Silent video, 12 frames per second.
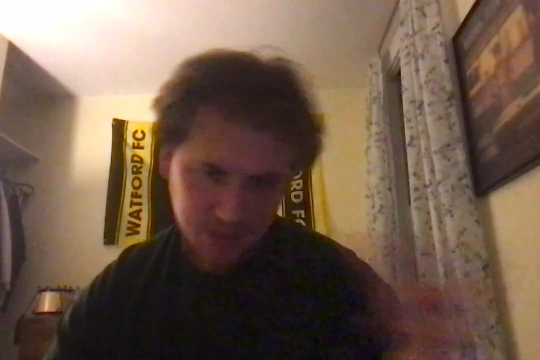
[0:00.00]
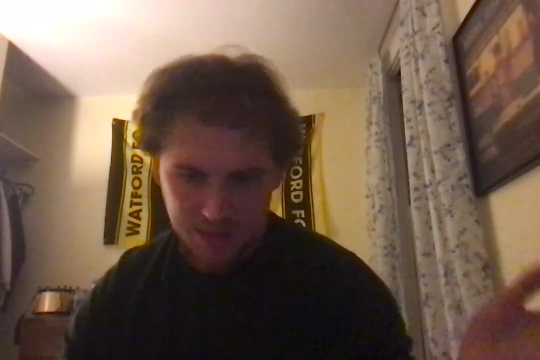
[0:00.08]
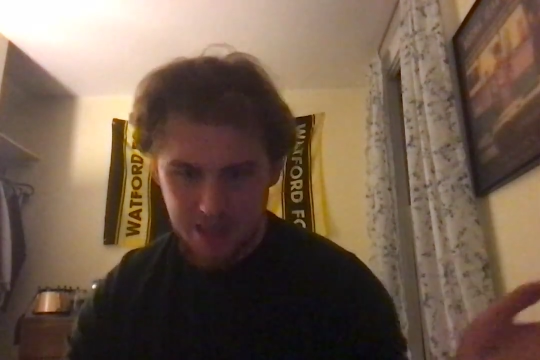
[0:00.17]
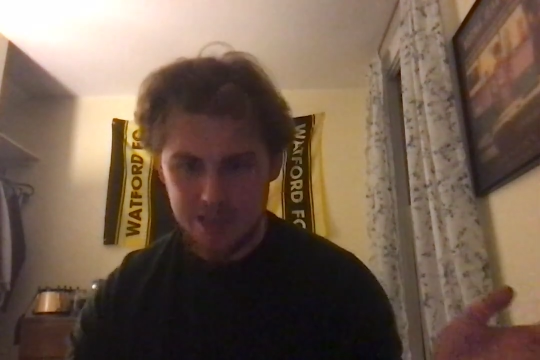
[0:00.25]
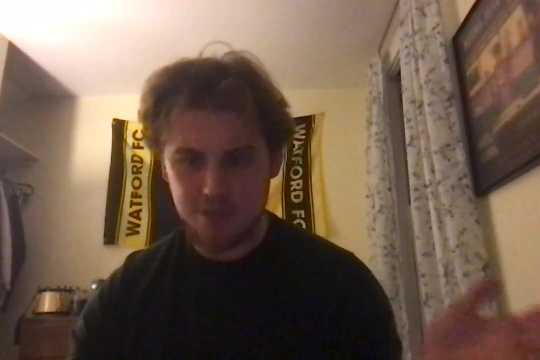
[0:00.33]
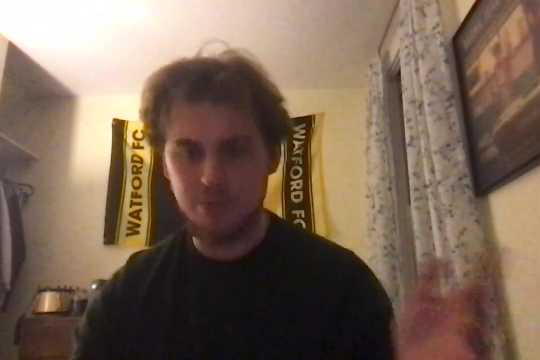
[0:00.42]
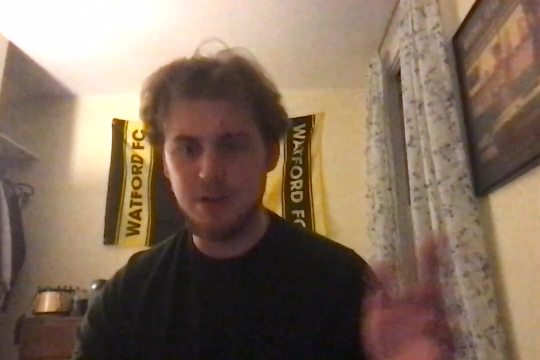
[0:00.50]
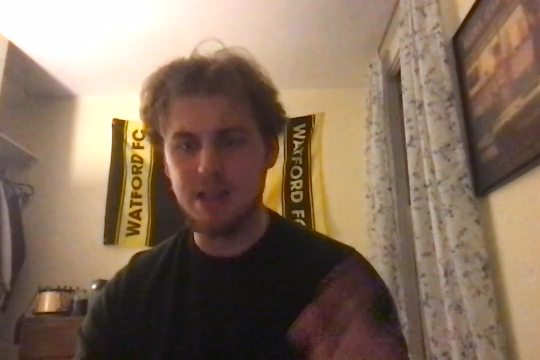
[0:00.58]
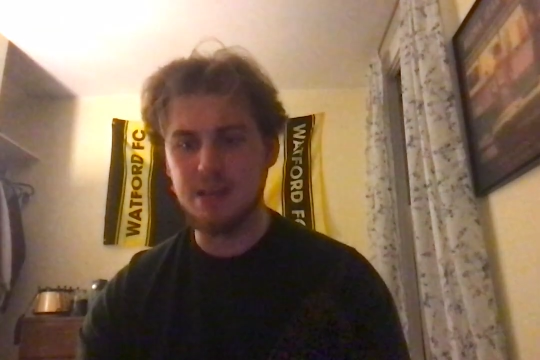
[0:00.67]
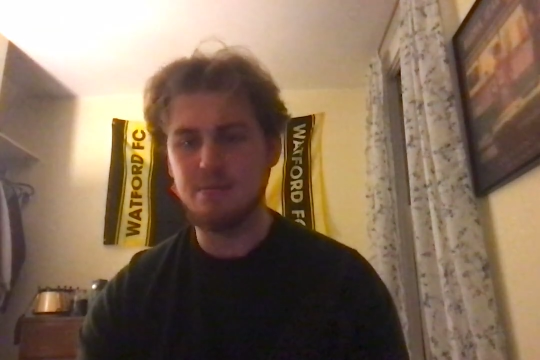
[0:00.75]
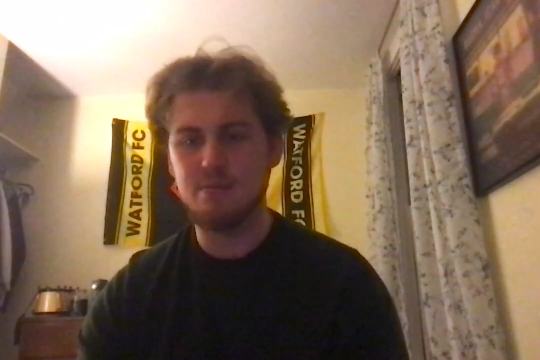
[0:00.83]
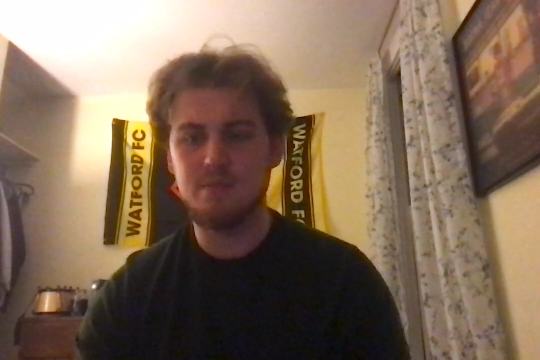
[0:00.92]
That's
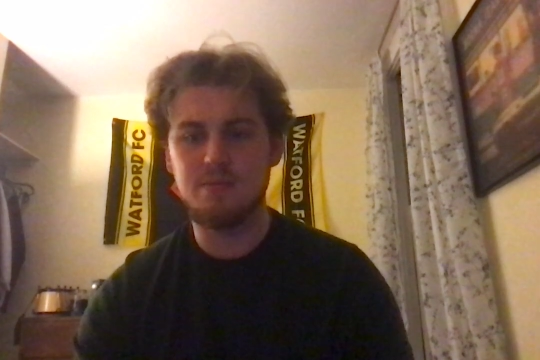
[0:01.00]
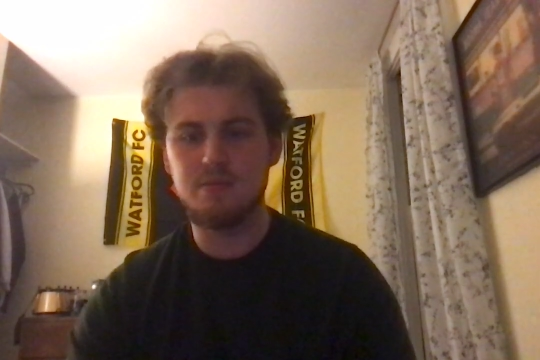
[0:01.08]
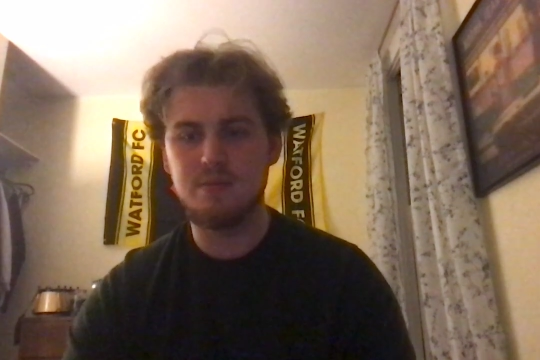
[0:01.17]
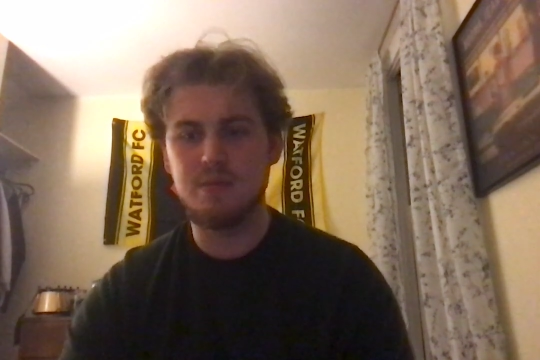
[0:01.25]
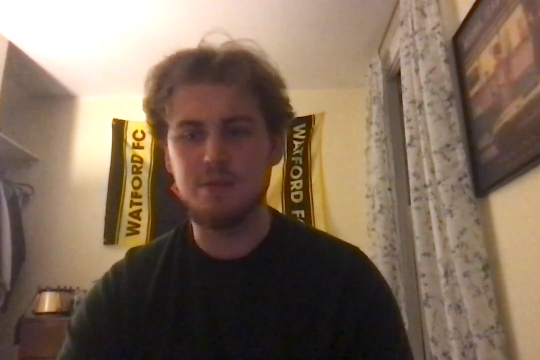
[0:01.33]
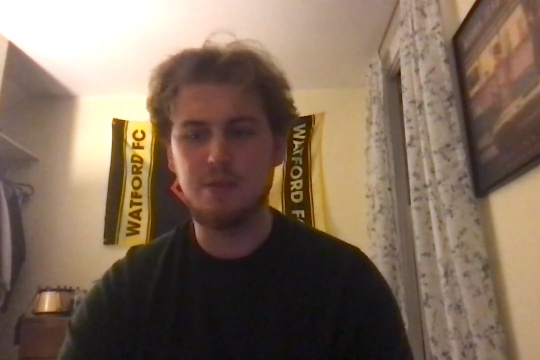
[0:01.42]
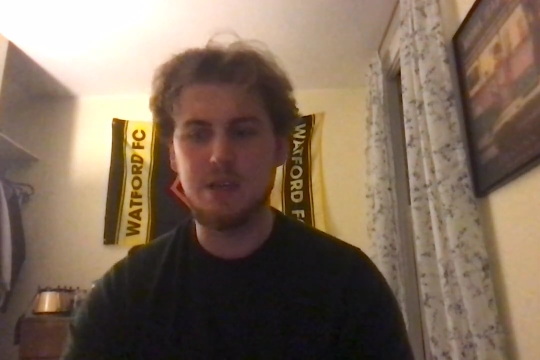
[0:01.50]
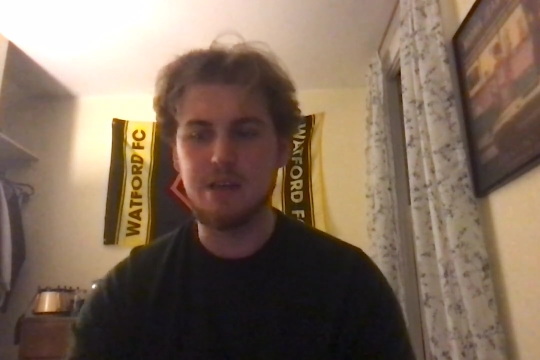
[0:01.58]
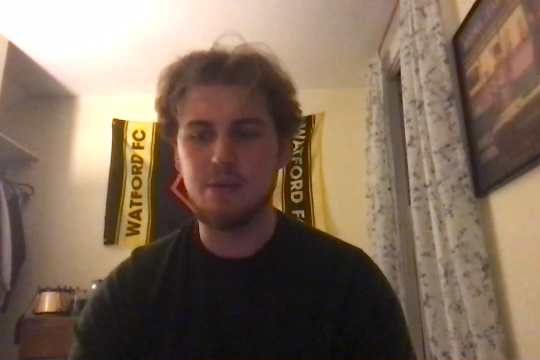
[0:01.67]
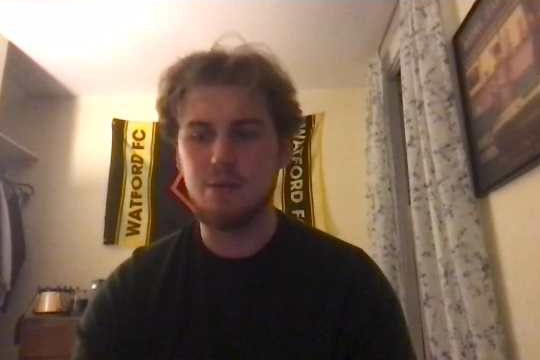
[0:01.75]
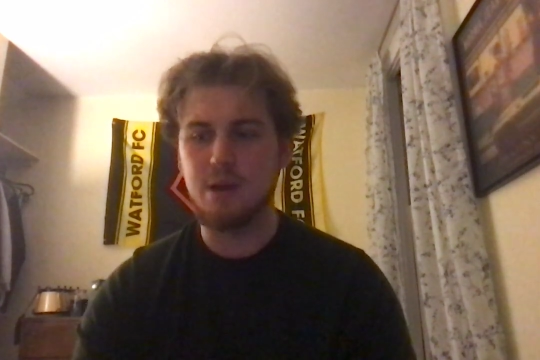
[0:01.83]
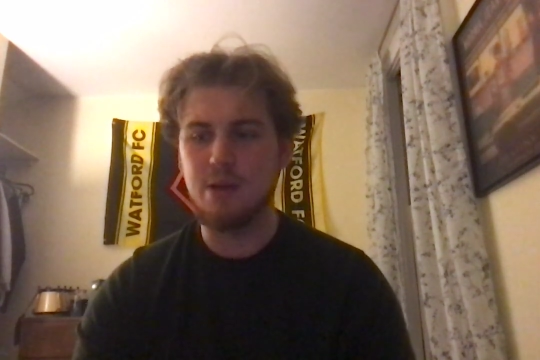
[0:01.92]
really, really
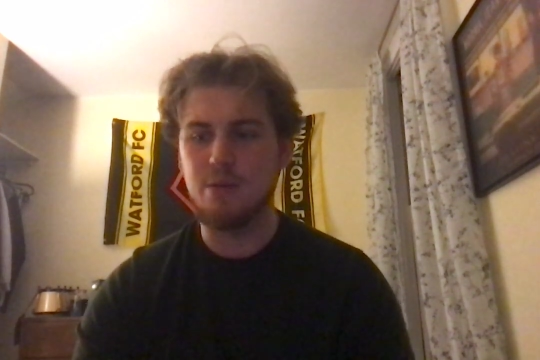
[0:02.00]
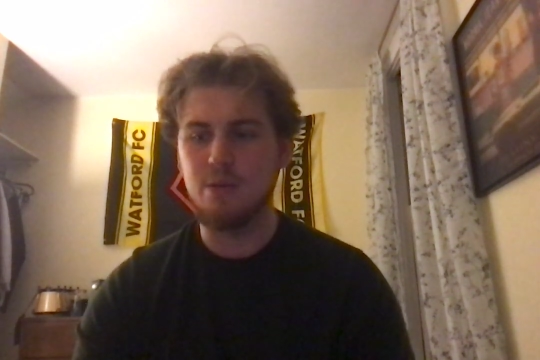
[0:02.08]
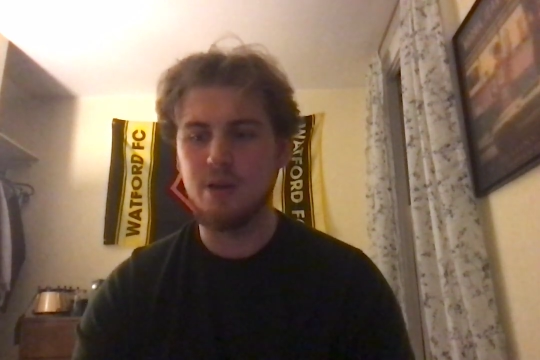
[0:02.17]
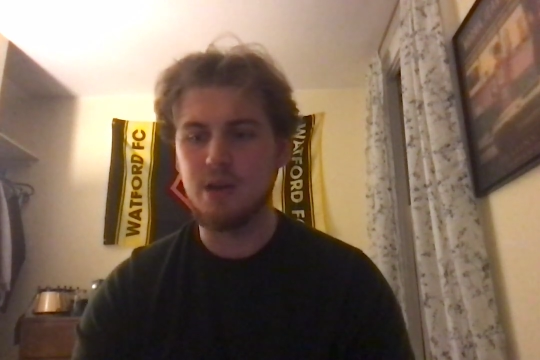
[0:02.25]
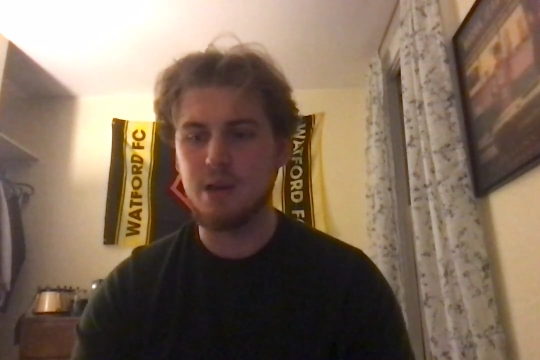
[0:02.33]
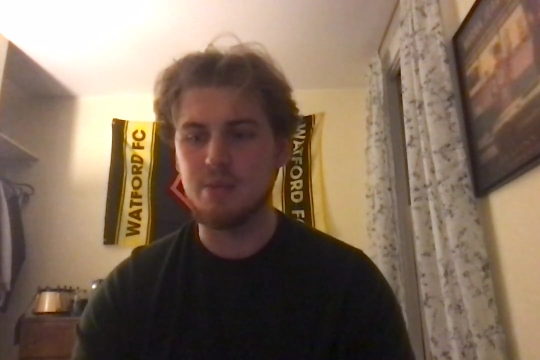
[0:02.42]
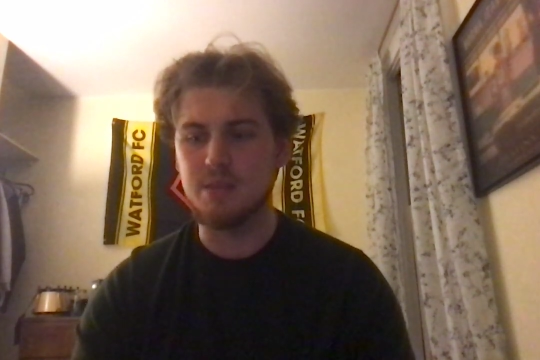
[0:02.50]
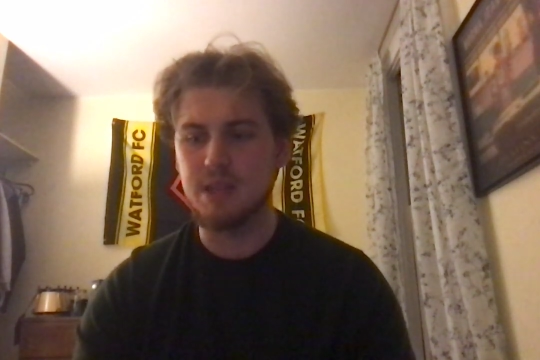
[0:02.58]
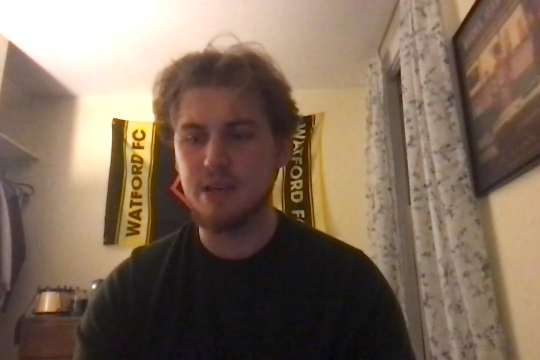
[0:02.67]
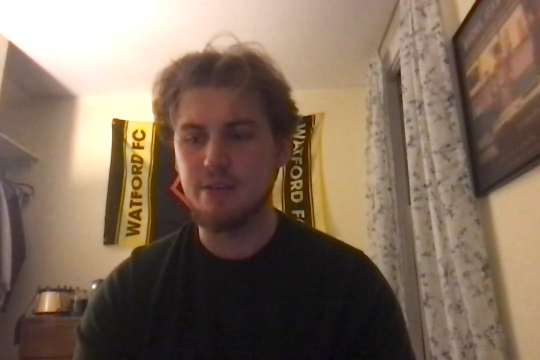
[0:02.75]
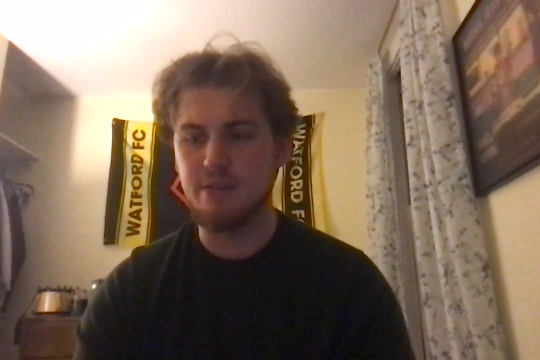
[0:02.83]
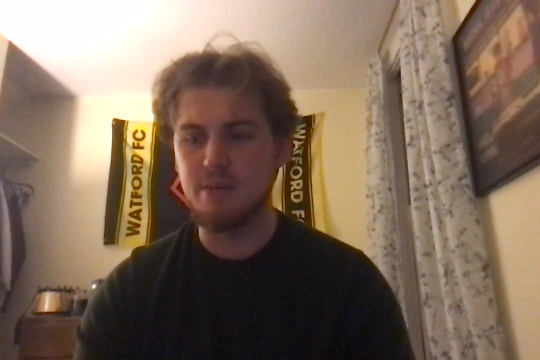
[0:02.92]
where it comes
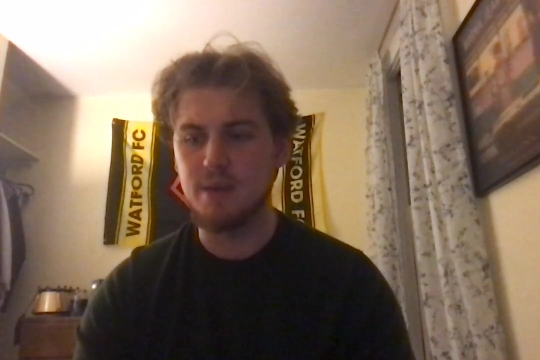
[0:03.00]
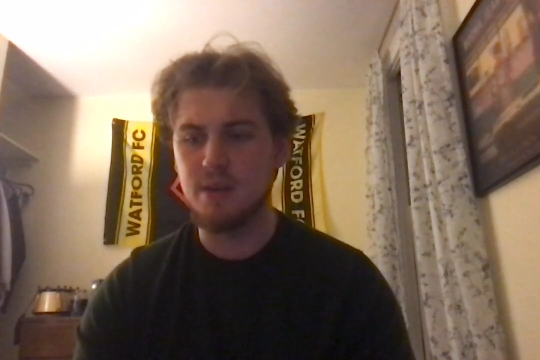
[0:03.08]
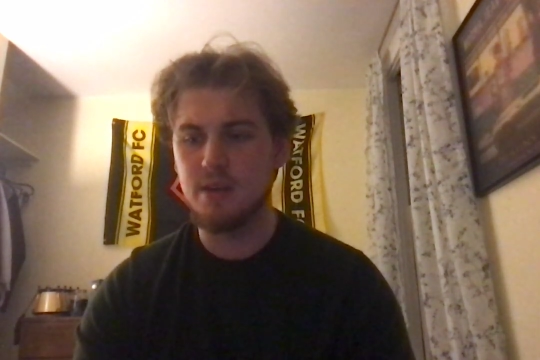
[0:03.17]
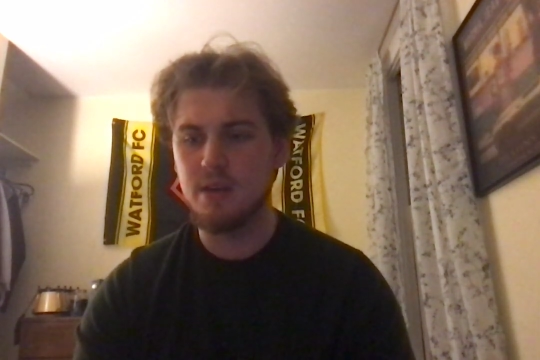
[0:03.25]
together for me.